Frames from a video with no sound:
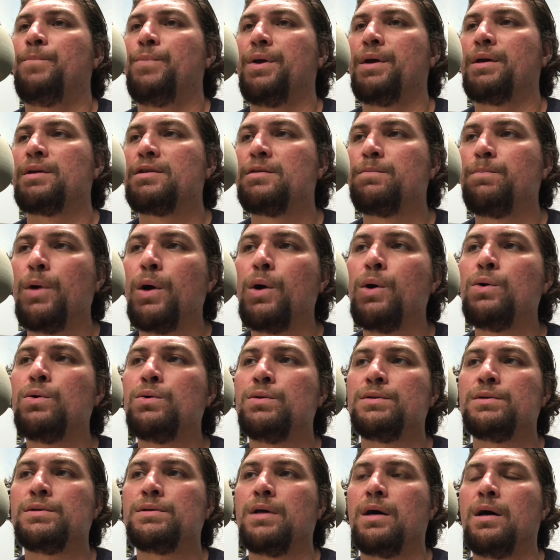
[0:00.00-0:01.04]

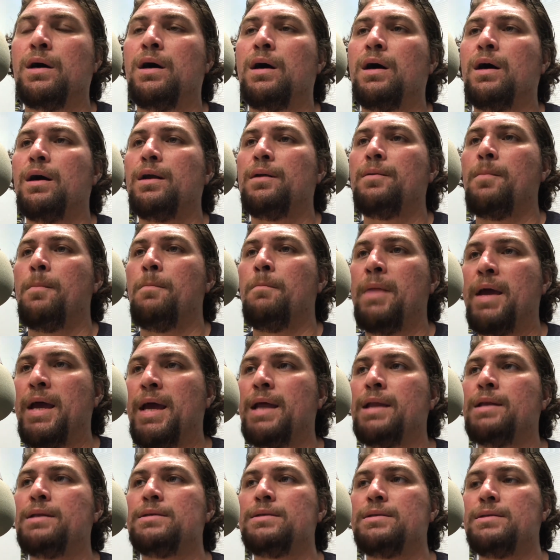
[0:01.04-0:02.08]
exposed on
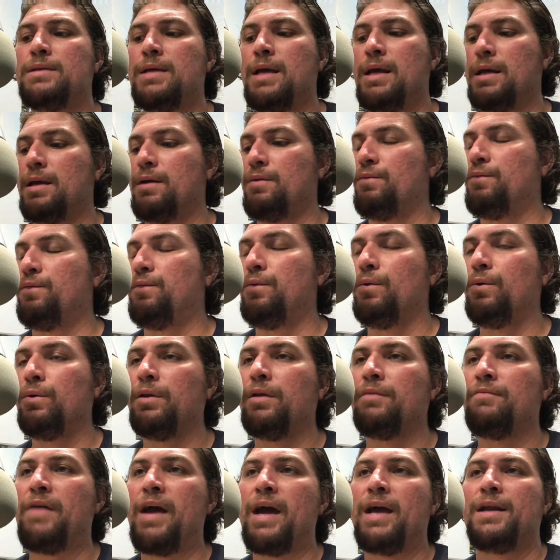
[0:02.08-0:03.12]
men taking full
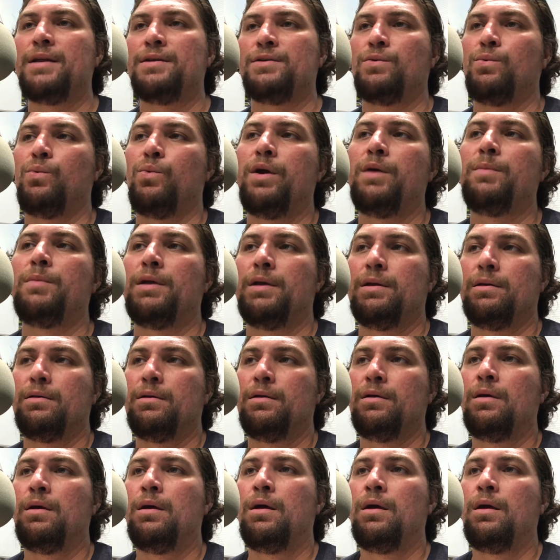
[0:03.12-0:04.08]
advantage of women.